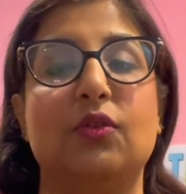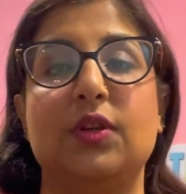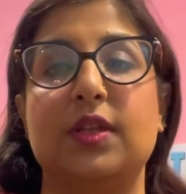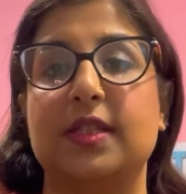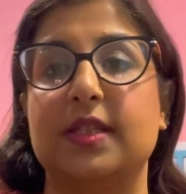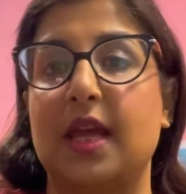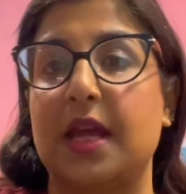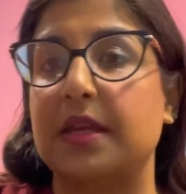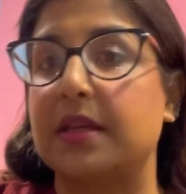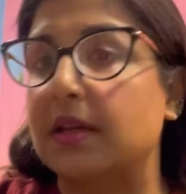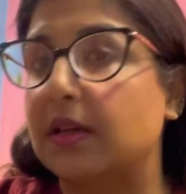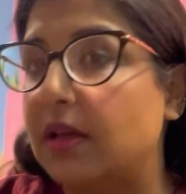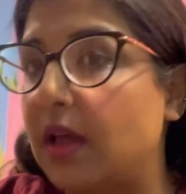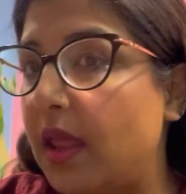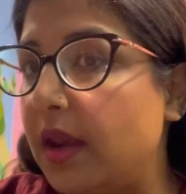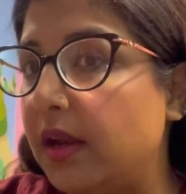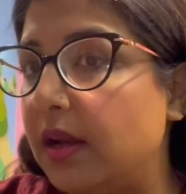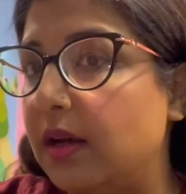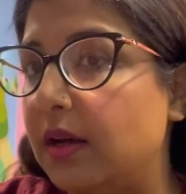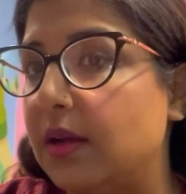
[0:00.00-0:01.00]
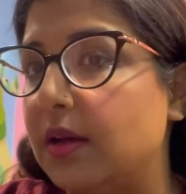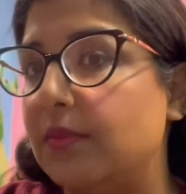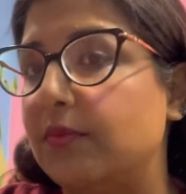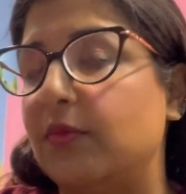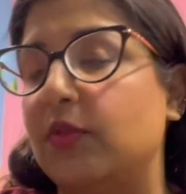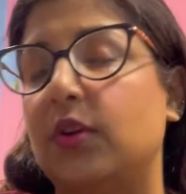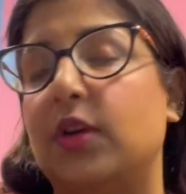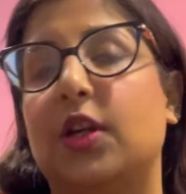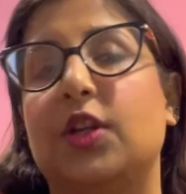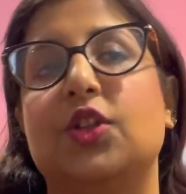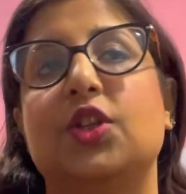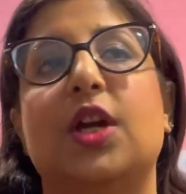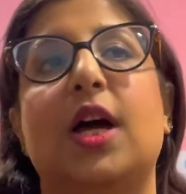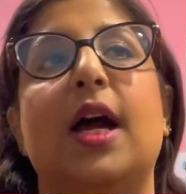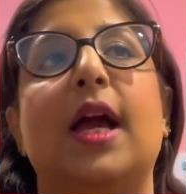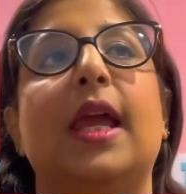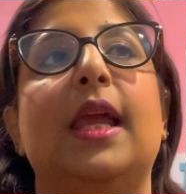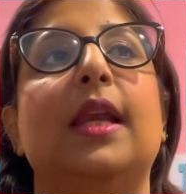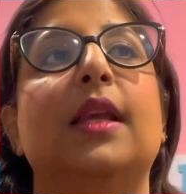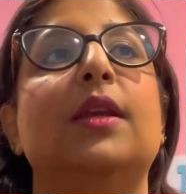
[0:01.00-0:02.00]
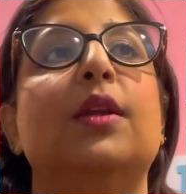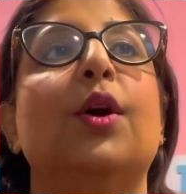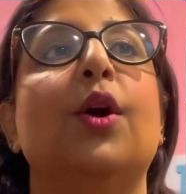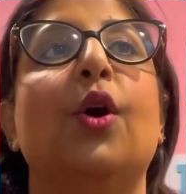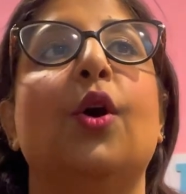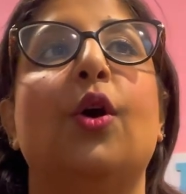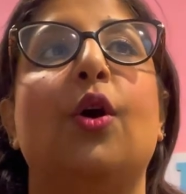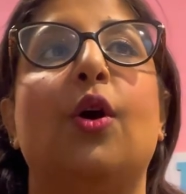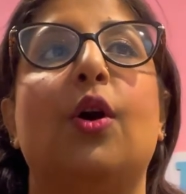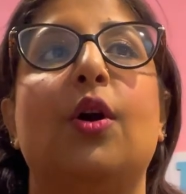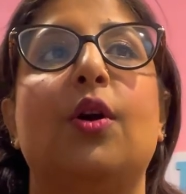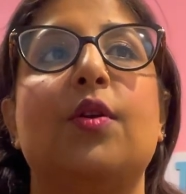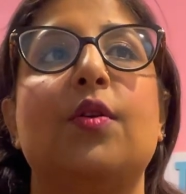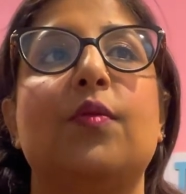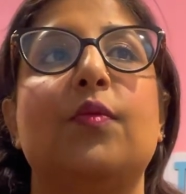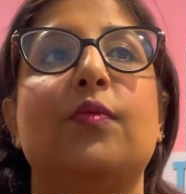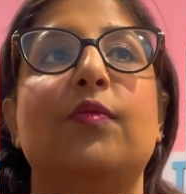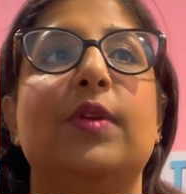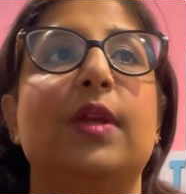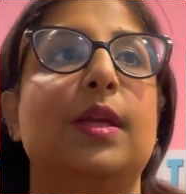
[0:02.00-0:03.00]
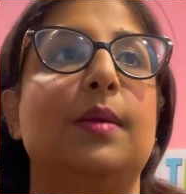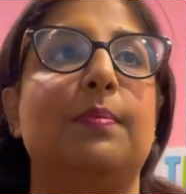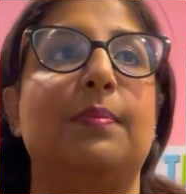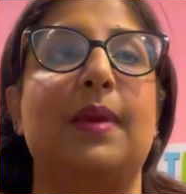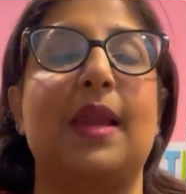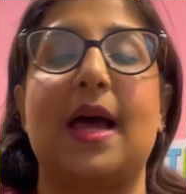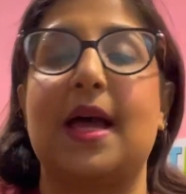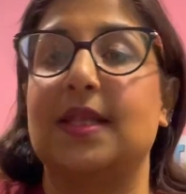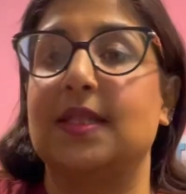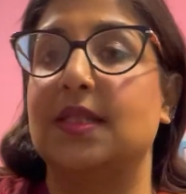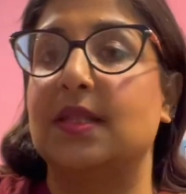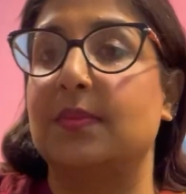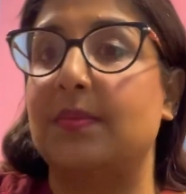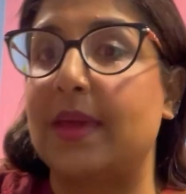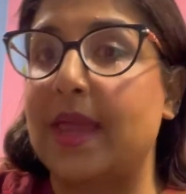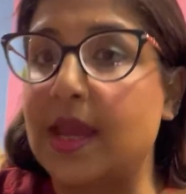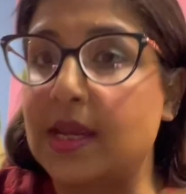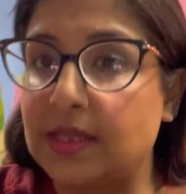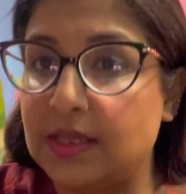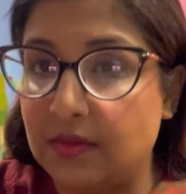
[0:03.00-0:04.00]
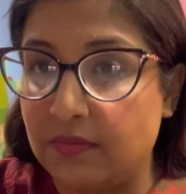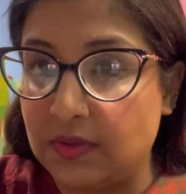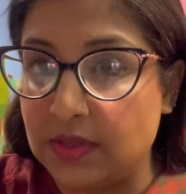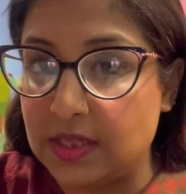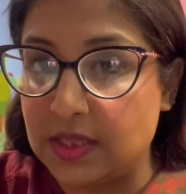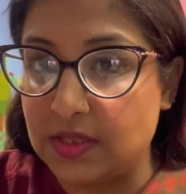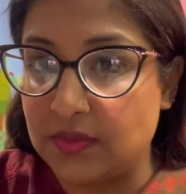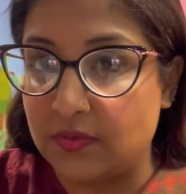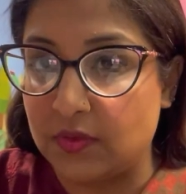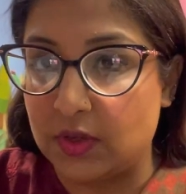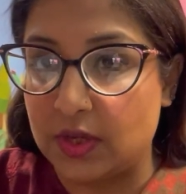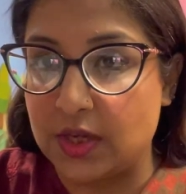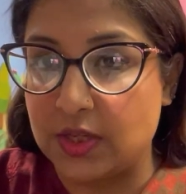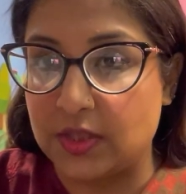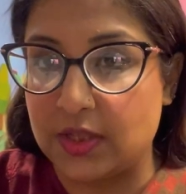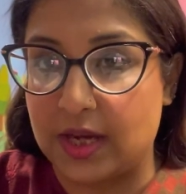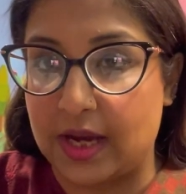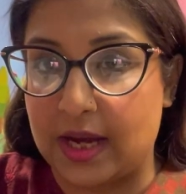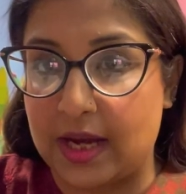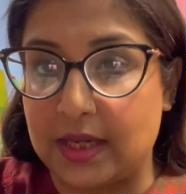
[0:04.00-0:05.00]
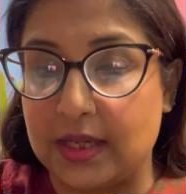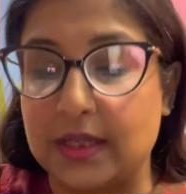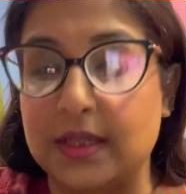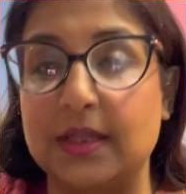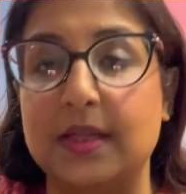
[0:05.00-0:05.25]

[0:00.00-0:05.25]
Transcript: design a curriculum for a child or we plan some activities for a child.